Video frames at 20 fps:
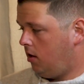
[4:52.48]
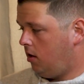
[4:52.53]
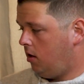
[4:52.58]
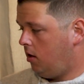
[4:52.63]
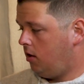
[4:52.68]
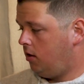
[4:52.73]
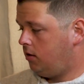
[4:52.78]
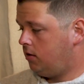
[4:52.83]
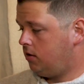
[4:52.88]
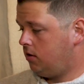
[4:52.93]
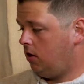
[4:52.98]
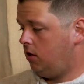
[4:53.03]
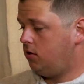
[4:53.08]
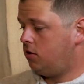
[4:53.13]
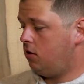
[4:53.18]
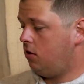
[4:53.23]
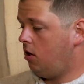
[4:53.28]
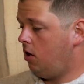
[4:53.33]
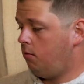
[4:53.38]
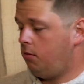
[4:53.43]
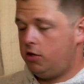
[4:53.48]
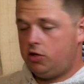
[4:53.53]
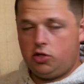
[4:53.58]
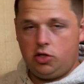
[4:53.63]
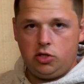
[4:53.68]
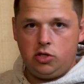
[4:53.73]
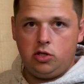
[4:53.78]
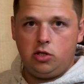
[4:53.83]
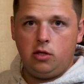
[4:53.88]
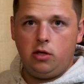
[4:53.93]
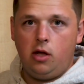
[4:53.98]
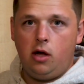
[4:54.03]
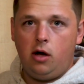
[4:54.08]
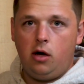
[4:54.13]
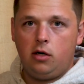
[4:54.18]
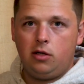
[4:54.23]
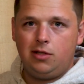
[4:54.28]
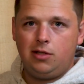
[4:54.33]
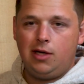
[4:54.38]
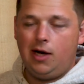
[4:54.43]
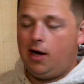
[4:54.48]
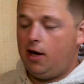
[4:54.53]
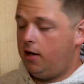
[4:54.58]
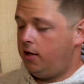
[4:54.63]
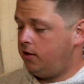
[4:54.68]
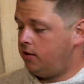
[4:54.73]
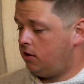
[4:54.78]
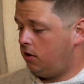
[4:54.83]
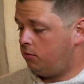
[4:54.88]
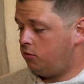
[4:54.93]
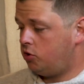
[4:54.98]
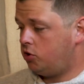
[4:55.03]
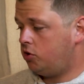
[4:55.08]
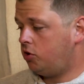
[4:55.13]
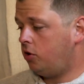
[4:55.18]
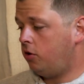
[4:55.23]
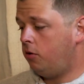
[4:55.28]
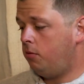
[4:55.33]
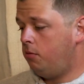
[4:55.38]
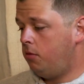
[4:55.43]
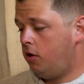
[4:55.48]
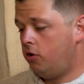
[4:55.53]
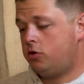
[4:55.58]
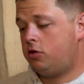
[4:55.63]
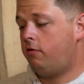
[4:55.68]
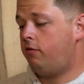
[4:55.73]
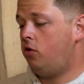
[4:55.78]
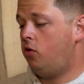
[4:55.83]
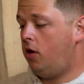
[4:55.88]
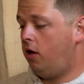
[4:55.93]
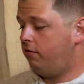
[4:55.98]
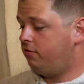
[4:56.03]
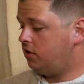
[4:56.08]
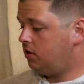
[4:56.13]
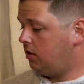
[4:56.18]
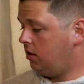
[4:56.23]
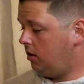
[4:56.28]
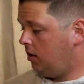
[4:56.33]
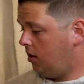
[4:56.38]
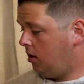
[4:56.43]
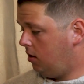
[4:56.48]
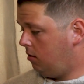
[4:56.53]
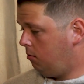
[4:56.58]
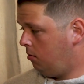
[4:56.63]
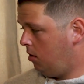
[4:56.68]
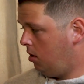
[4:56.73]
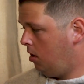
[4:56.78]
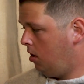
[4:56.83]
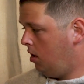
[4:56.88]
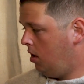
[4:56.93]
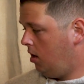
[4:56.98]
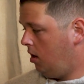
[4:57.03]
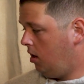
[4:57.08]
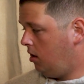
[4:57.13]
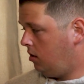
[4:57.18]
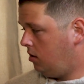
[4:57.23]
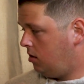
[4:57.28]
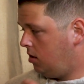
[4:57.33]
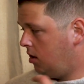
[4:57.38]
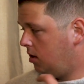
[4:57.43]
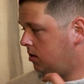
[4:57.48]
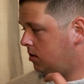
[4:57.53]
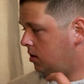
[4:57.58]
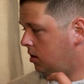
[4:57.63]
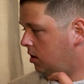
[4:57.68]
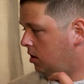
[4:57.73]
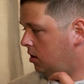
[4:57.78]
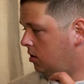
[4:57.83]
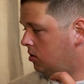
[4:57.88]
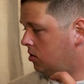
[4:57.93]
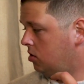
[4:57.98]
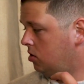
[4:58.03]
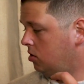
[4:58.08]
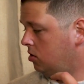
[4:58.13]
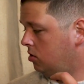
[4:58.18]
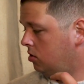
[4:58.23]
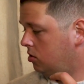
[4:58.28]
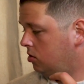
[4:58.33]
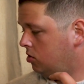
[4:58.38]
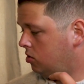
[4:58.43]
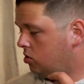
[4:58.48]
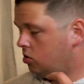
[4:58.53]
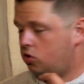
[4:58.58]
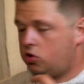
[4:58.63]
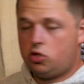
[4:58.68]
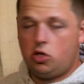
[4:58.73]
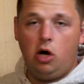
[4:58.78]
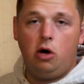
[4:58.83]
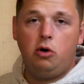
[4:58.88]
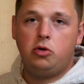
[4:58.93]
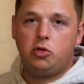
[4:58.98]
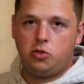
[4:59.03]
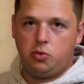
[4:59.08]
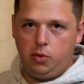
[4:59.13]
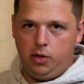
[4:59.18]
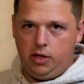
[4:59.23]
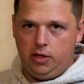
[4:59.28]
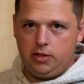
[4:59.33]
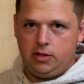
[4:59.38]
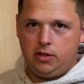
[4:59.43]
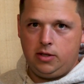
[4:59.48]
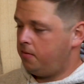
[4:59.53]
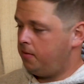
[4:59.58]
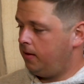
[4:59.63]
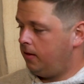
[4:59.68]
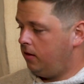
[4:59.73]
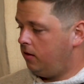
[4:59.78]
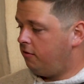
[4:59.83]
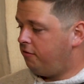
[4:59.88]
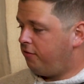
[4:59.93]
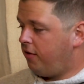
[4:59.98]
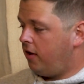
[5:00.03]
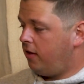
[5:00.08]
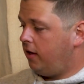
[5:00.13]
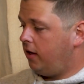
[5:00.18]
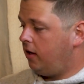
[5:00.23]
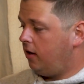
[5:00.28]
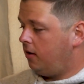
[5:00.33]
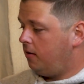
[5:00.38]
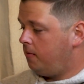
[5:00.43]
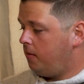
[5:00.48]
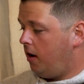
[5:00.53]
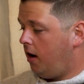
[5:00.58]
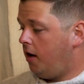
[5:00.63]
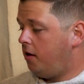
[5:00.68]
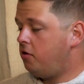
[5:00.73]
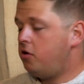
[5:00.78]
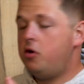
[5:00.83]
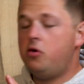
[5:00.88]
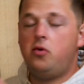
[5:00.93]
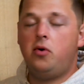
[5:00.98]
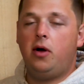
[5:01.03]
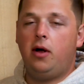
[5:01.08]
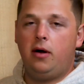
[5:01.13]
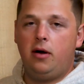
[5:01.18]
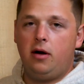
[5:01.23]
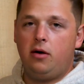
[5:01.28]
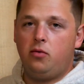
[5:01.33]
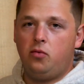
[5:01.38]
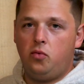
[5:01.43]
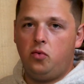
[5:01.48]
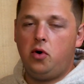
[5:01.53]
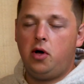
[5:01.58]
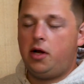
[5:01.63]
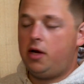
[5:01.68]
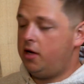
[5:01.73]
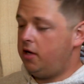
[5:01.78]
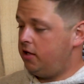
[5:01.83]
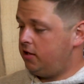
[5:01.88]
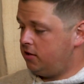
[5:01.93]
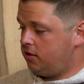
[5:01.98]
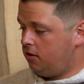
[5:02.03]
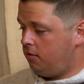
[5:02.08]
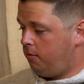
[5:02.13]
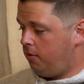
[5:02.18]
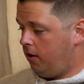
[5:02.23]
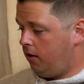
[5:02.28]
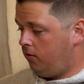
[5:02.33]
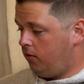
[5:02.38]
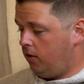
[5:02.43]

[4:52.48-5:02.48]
His Instagram is just Delong Dyes. I'm sure most of you have seen him, and this is so sweet. The fact, like, I don't know what it is about,